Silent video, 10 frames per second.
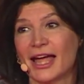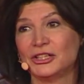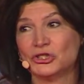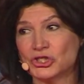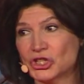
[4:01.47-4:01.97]

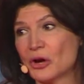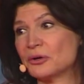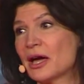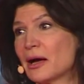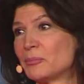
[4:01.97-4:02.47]
You showed
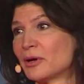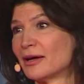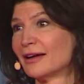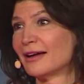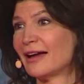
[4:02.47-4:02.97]
up.
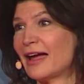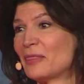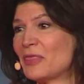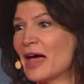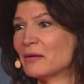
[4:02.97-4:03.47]

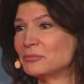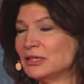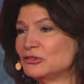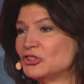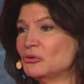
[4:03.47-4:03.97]
And that
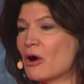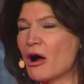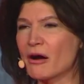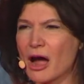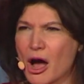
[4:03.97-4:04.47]
means you
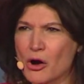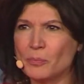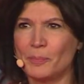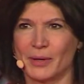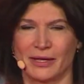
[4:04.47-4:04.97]
are
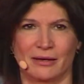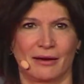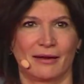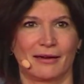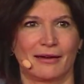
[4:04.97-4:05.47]
open
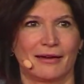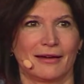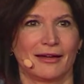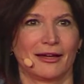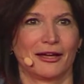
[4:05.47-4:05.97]

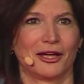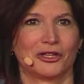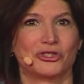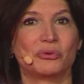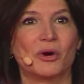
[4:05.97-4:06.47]

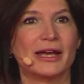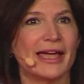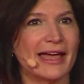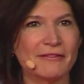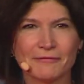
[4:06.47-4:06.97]
to
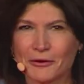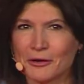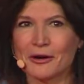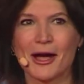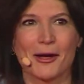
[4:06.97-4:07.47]

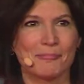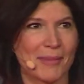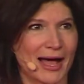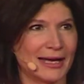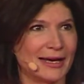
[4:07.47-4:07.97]
whatever
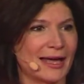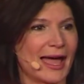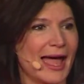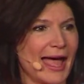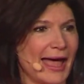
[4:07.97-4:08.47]
might
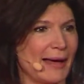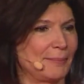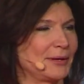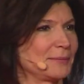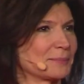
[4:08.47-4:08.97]
happen.